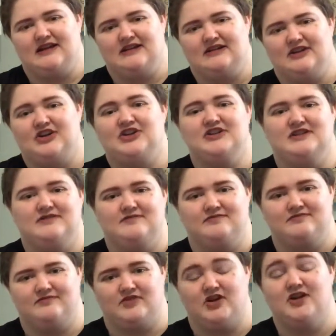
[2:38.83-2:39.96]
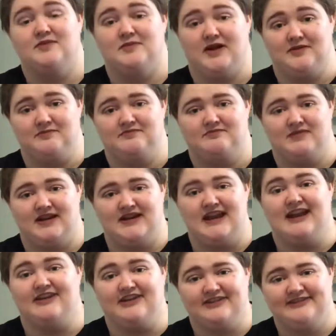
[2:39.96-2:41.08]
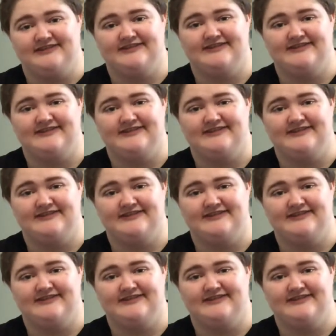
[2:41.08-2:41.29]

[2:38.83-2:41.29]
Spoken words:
her mom, my Nana,